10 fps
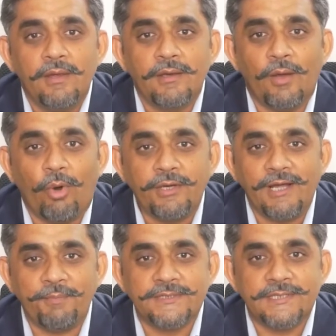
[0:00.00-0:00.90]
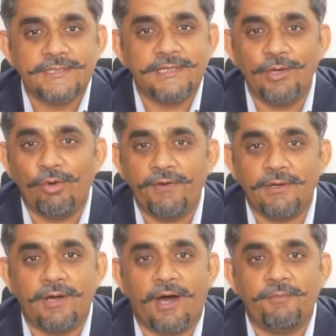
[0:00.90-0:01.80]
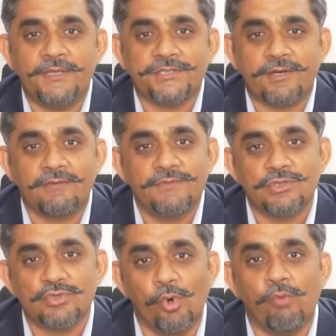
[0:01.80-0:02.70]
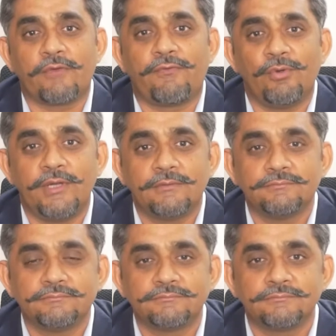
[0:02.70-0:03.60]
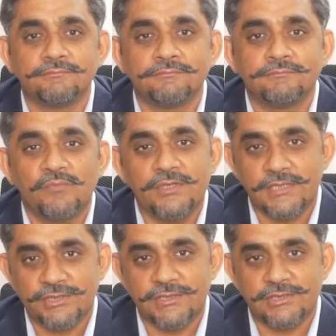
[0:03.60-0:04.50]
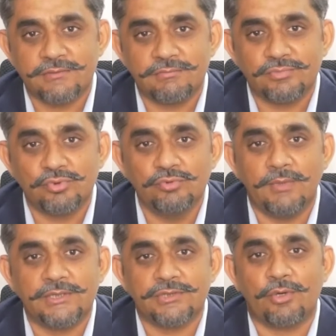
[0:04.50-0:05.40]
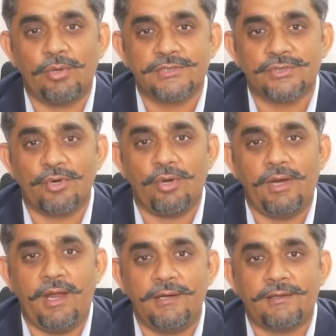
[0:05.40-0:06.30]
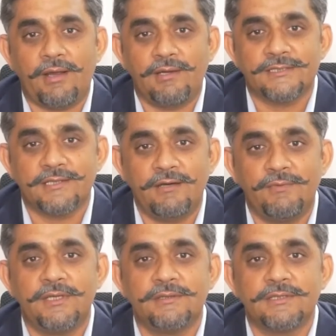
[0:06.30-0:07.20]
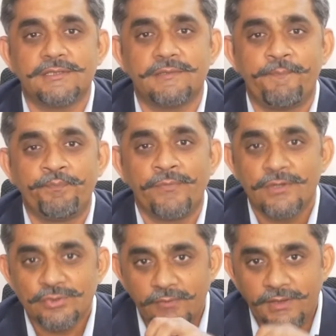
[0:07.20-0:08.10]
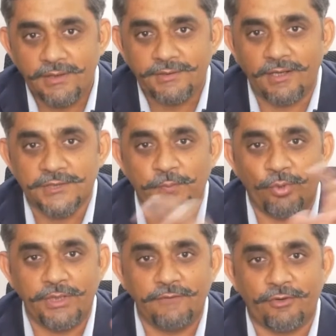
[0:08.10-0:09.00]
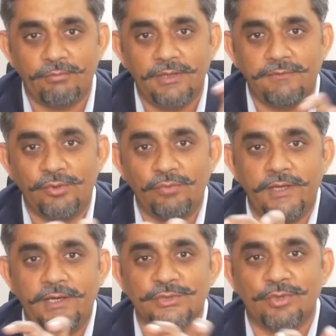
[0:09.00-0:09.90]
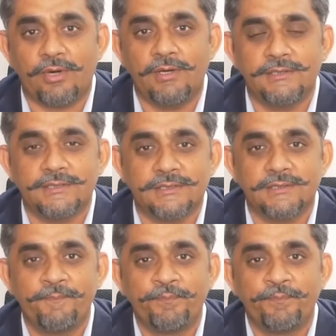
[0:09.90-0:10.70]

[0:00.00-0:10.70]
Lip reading: Now what happens is, think of a garbage truck which is overflowing. This has just too much cholesterol and triglyceride within this. So when they are transporting from liver to various organs,